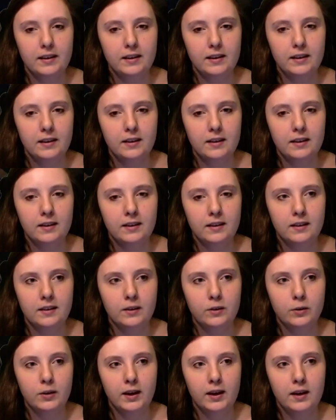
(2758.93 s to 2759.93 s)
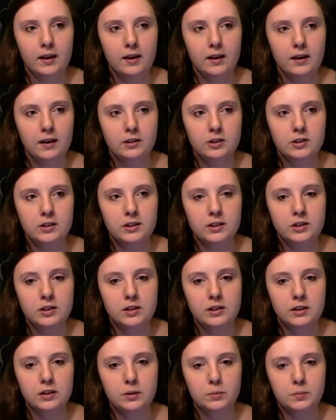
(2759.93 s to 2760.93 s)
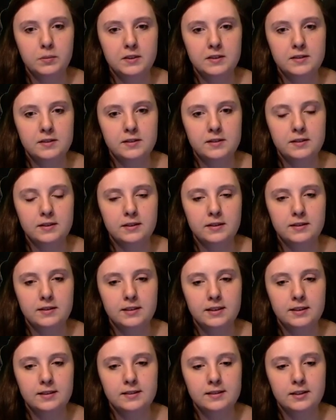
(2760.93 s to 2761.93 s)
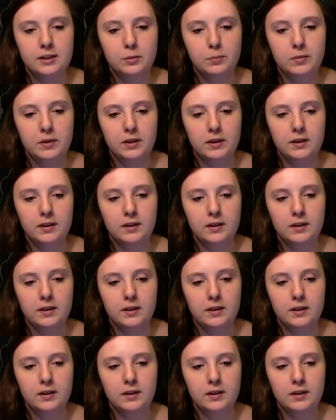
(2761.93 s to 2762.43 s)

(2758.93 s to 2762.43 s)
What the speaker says: Okay, actually Jacob is still sleeping.